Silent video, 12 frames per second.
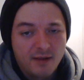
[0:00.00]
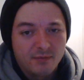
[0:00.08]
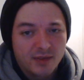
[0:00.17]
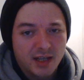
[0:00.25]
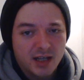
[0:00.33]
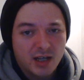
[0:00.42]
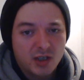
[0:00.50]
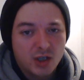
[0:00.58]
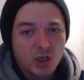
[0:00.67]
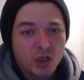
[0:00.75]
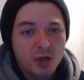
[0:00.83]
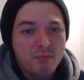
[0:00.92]
It's
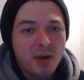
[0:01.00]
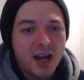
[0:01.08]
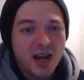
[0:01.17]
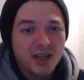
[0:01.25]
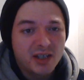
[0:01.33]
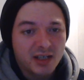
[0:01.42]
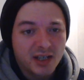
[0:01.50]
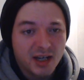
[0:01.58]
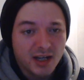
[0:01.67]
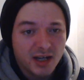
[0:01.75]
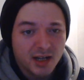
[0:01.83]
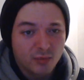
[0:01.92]

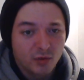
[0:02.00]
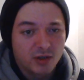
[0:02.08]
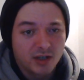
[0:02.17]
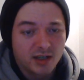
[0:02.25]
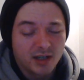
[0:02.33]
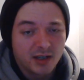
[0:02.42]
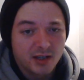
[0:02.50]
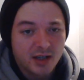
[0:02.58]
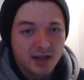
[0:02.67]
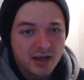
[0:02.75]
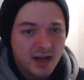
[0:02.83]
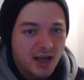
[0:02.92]
stupidity is what it is.
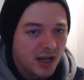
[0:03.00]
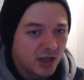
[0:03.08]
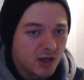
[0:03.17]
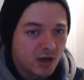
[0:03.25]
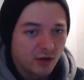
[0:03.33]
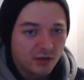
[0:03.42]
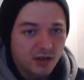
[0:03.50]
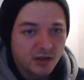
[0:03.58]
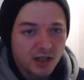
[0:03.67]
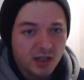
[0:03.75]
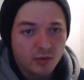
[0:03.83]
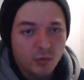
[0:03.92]
It's nonsense.
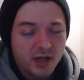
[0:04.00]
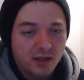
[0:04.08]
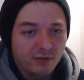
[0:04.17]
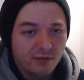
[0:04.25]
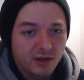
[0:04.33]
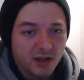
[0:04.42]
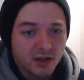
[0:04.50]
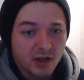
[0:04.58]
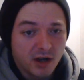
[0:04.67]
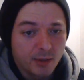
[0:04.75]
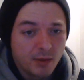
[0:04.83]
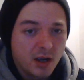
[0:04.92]
It's a waste of fucking
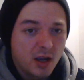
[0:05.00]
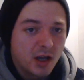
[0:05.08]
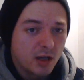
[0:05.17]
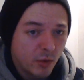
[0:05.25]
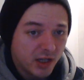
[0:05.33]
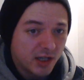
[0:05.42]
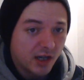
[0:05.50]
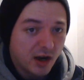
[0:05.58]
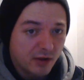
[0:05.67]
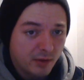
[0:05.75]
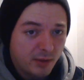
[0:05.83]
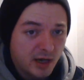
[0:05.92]
time. You're wasting
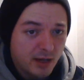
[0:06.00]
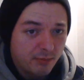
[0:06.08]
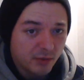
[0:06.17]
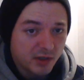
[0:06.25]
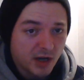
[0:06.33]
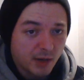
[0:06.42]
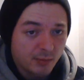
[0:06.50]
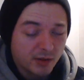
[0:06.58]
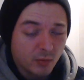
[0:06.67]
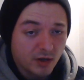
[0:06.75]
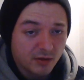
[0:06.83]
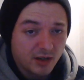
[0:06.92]
other people's time as
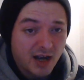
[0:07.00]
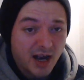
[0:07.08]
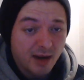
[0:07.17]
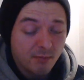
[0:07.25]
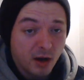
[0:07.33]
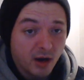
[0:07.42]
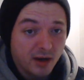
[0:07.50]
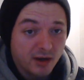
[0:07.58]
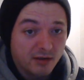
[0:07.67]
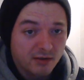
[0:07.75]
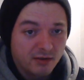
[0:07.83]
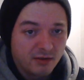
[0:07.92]
well and
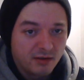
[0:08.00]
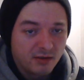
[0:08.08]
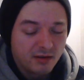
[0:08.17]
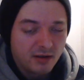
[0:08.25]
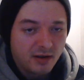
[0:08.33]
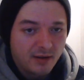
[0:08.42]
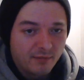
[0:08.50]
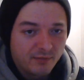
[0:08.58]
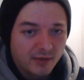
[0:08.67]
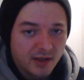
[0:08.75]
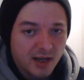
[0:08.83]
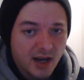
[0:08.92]
mine.
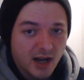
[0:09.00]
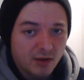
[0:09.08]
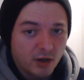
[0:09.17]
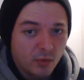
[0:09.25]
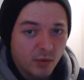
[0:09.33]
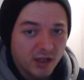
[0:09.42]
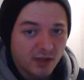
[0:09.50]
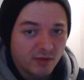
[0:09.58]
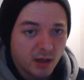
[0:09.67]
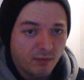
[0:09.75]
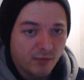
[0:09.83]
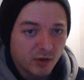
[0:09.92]
Yeah, and you're wasting the
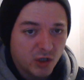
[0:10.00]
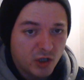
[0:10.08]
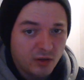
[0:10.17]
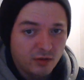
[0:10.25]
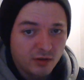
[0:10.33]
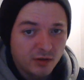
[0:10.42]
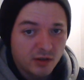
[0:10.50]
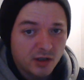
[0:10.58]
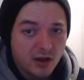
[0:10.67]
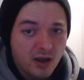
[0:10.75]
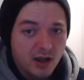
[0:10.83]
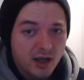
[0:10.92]
time of your students.
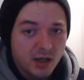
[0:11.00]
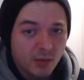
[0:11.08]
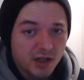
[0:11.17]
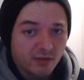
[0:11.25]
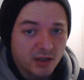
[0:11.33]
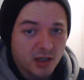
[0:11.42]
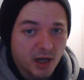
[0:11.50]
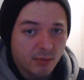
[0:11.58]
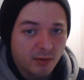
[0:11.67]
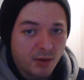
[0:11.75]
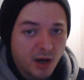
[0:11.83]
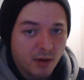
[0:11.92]
You're wasting the time of the
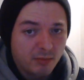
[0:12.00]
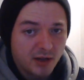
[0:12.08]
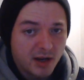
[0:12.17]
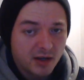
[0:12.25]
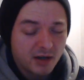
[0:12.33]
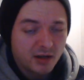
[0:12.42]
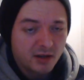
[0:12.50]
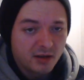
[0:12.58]
public.